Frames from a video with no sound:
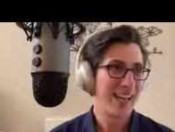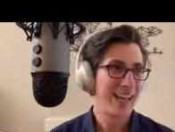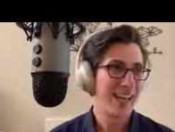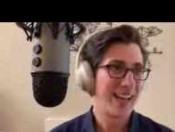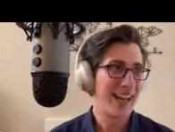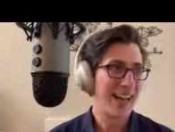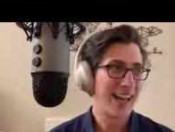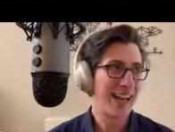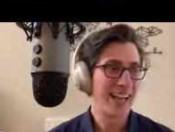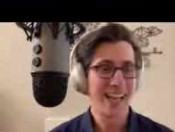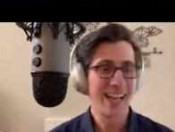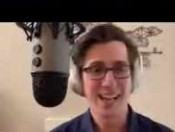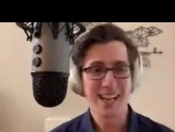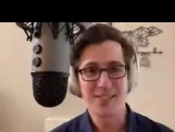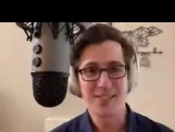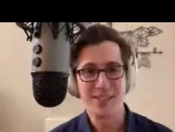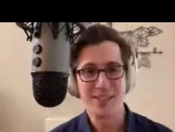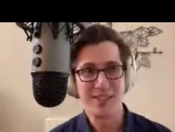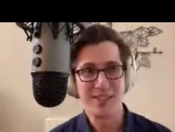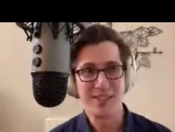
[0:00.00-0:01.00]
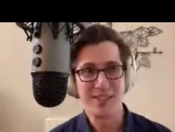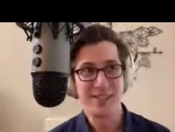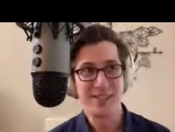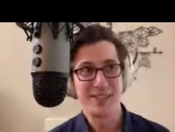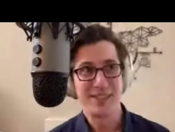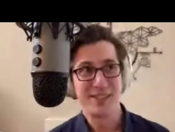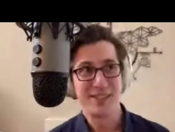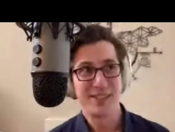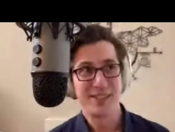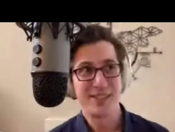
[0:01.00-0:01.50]
I haven't
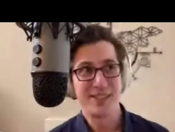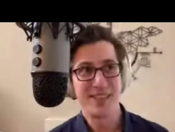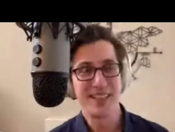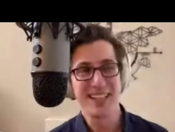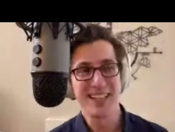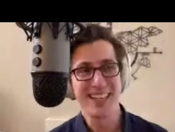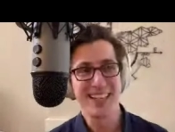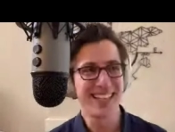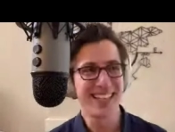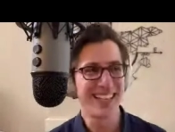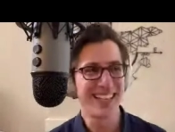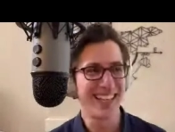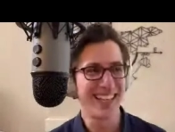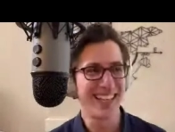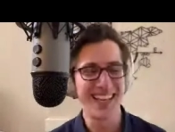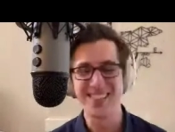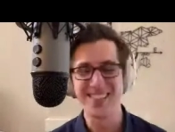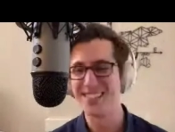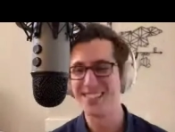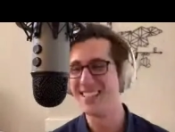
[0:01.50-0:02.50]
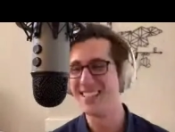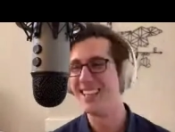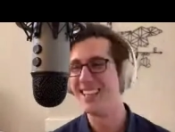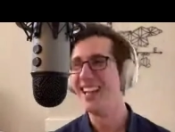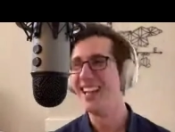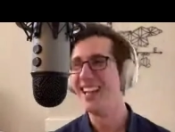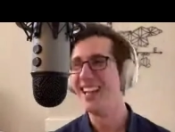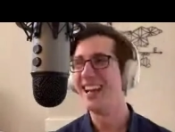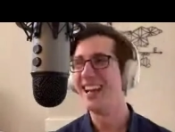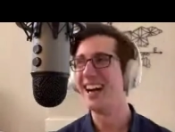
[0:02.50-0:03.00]

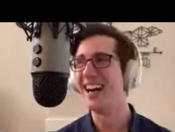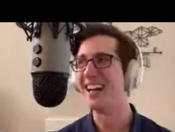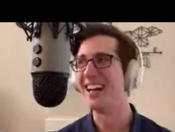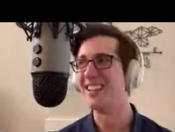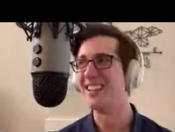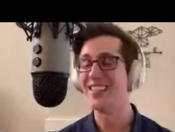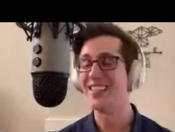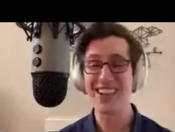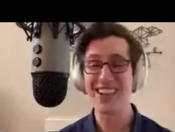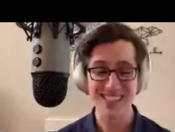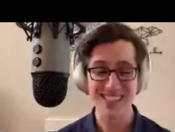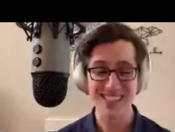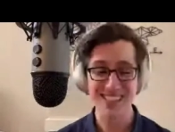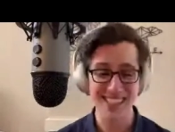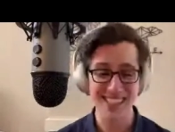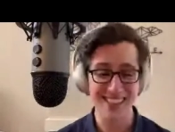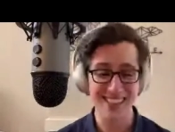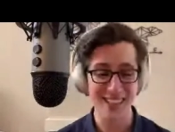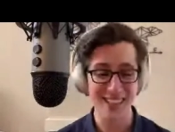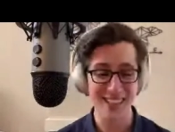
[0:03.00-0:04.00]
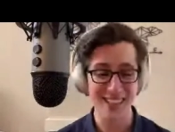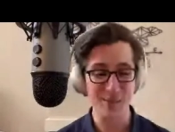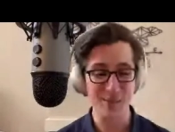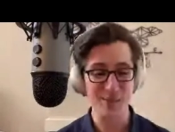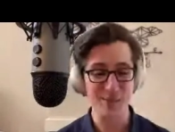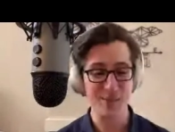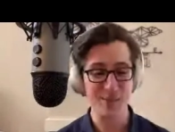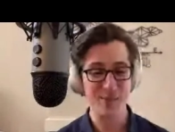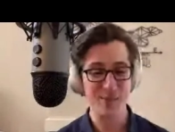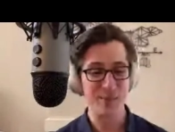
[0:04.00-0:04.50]
lost
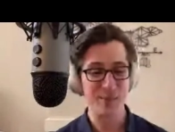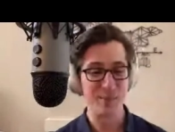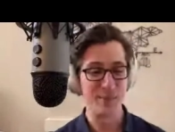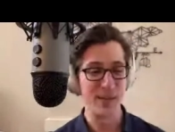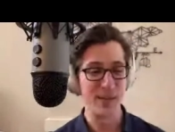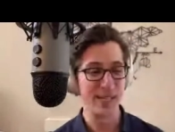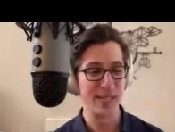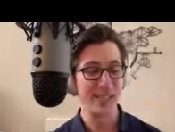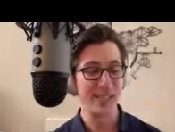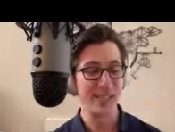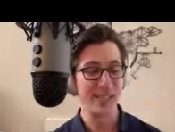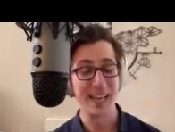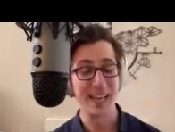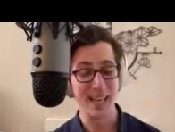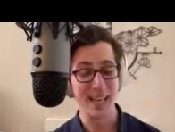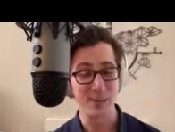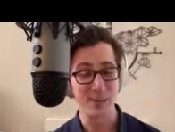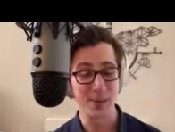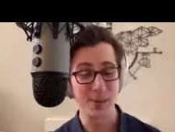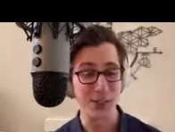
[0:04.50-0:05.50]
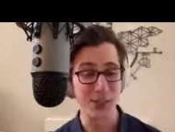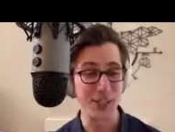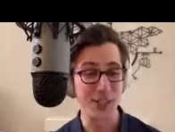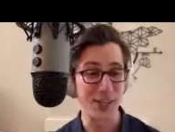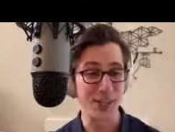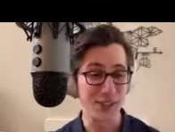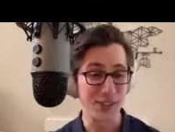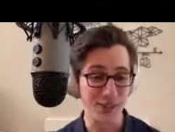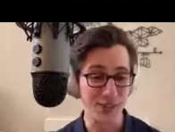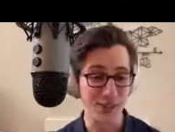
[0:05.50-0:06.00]
anything, but I am pretty
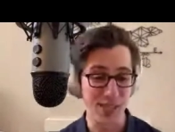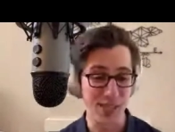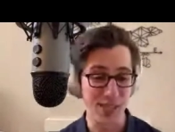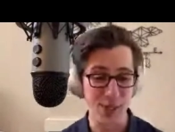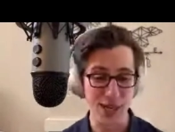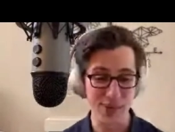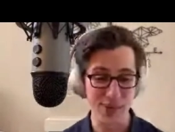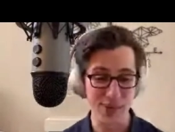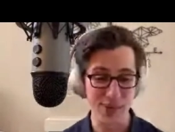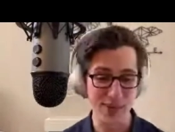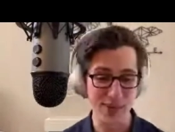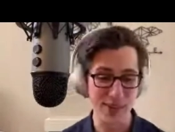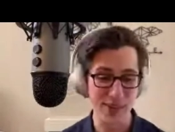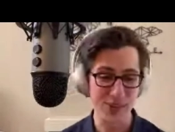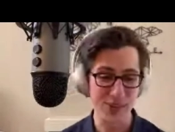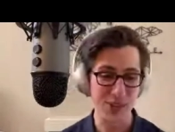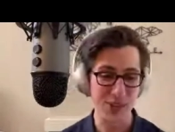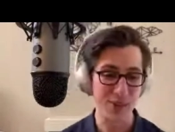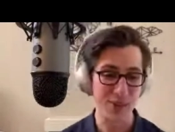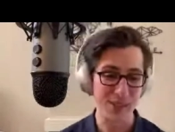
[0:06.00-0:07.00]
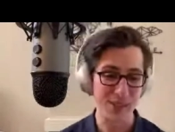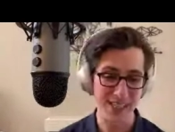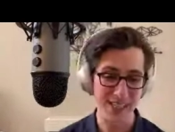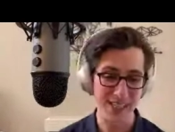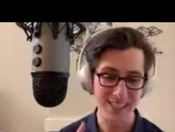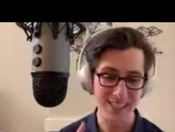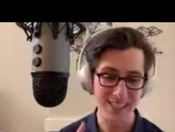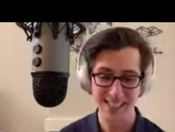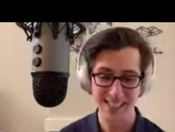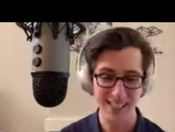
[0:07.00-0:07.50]
jealous of XAML hot reload. So I'm
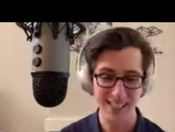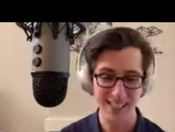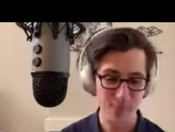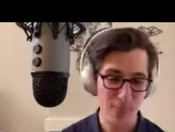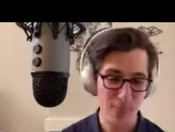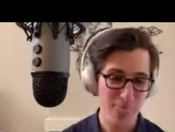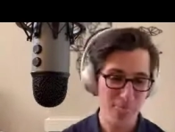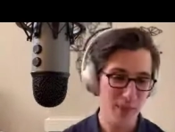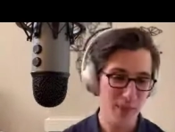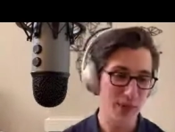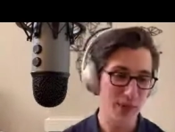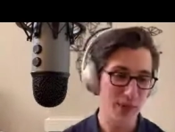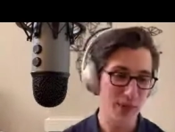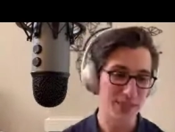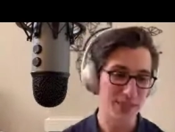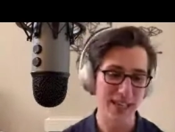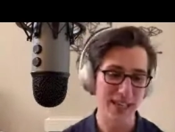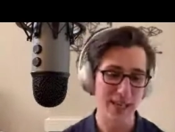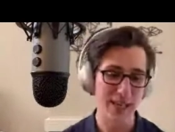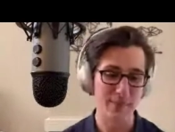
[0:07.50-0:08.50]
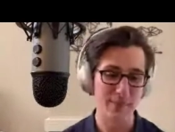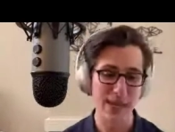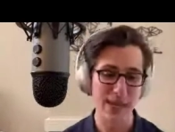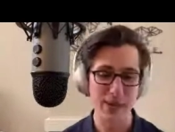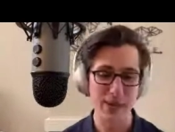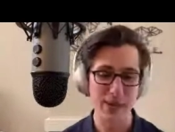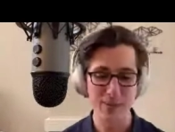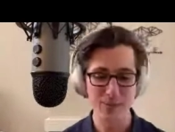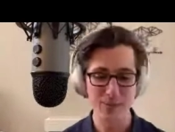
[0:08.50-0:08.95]
excited to get it with .NET MAUI.